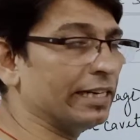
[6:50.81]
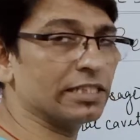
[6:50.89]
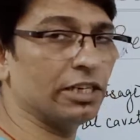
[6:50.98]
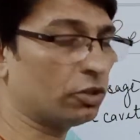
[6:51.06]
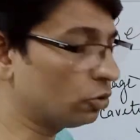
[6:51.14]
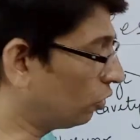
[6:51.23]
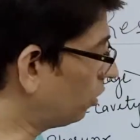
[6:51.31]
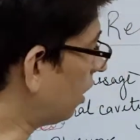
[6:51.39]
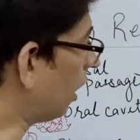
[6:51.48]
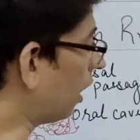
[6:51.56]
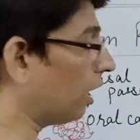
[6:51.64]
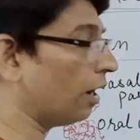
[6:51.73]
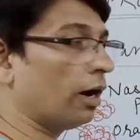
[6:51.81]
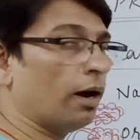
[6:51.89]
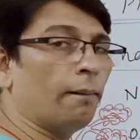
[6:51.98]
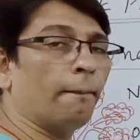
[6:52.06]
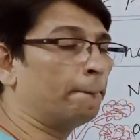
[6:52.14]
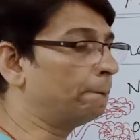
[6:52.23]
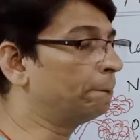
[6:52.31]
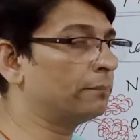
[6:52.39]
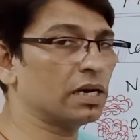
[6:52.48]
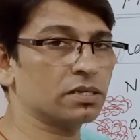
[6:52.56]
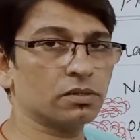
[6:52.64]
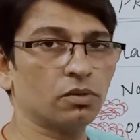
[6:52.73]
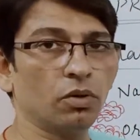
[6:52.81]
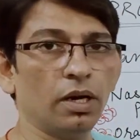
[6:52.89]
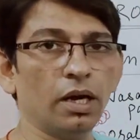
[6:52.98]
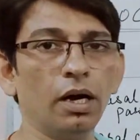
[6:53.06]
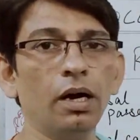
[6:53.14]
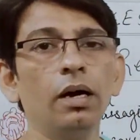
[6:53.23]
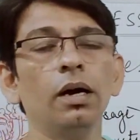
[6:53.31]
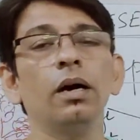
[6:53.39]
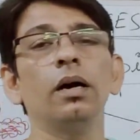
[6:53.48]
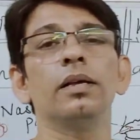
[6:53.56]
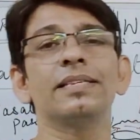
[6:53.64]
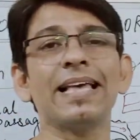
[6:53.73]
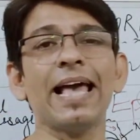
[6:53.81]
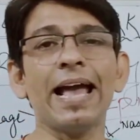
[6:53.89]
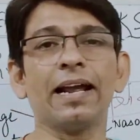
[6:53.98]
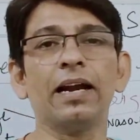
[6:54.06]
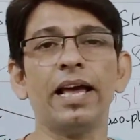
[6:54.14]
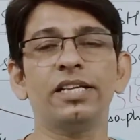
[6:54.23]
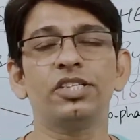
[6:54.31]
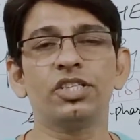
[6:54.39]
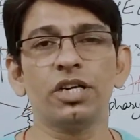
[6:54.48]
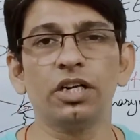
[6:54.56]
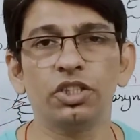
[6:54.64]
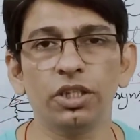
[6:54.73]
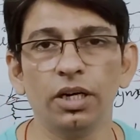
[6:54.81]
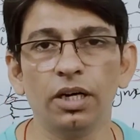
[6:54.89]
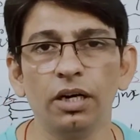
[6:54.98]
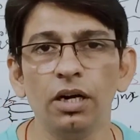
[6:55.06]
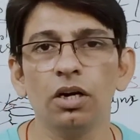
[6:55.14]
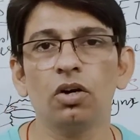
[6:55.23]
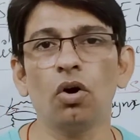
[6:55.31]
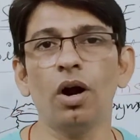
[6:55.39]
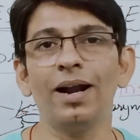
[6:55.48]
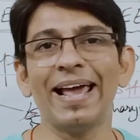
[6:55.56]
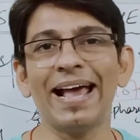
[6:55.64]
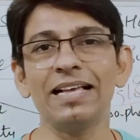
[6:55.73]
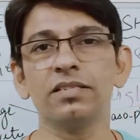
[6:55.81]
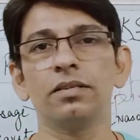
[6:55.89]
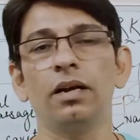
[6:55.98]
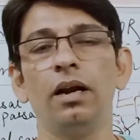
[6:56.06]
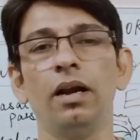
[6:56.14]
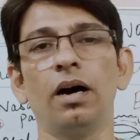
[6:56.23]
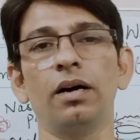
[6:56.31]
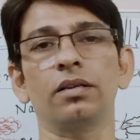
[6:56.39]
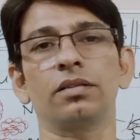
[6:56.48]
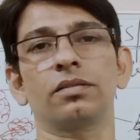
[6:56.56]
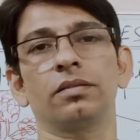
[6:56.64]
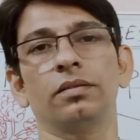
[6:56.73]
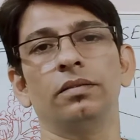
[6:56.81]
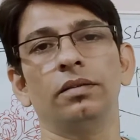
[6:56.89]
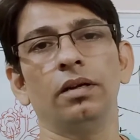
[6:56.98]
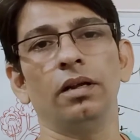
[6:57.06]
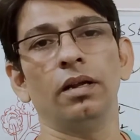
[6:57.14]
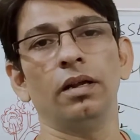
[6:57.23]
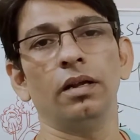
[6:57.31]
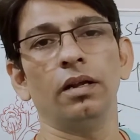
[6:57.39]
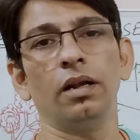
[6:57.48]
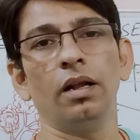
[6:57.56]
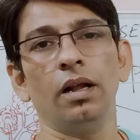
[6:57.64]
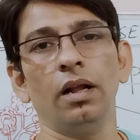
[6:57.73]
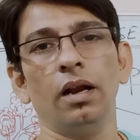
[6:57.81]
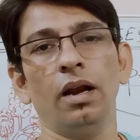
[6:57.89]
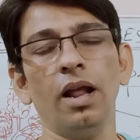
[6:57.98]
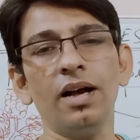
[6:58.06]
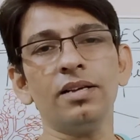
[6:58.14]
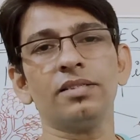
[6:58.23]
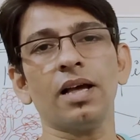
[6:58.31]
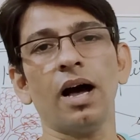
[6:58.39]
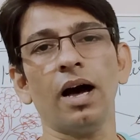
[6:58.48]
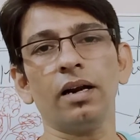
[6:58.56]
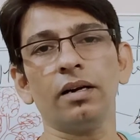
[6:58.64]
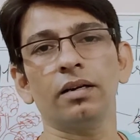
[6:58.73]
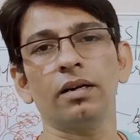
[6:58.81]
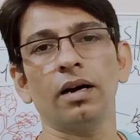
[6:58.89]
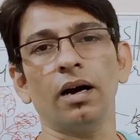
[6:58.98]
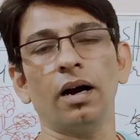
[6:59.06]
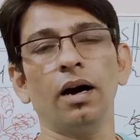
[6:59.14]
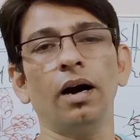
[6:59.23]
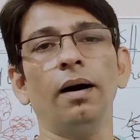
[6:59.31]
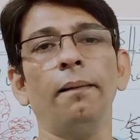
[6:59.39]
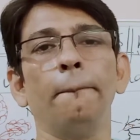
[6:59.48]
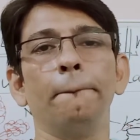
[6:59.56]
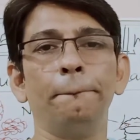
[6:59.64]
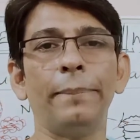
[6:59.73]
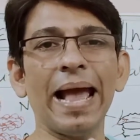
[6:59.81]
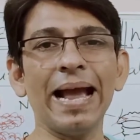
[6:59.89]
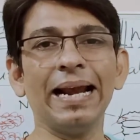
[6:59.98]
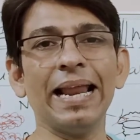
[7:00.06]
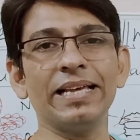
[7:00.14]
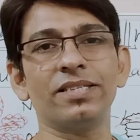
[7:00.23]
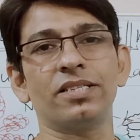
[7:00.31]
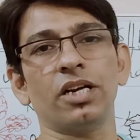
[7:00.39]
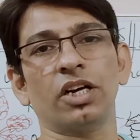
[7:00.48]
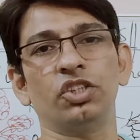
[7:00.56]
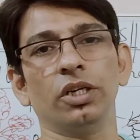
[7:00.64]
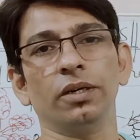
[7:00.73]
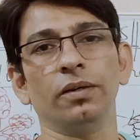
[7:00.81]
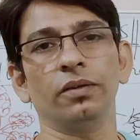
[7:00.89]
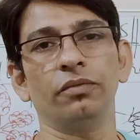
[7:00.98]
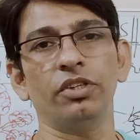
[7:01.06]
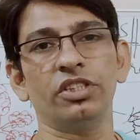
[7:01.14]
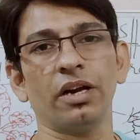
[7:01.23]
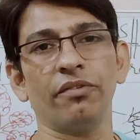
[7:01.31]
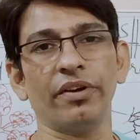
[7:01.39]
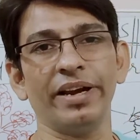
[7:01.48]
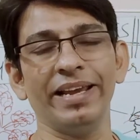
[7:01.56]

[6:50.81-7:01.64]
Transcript: into a muscular sac-like structure called as lungs. Lungs are a bag-like structure which are very